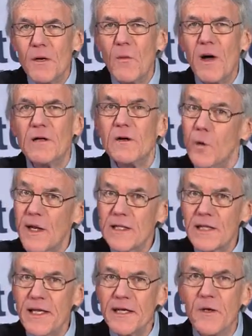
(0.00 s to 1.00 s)
while
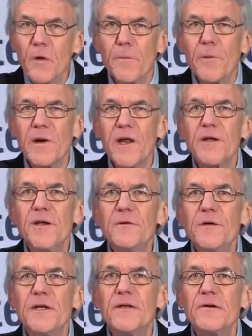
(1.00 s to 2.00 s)
quickly incorporating
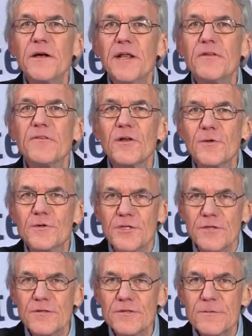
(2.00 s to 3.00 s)
new integrated
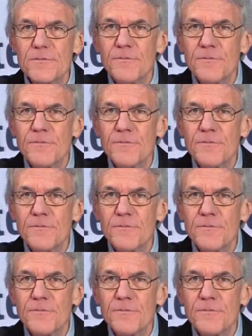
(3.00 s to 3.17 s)
solutions.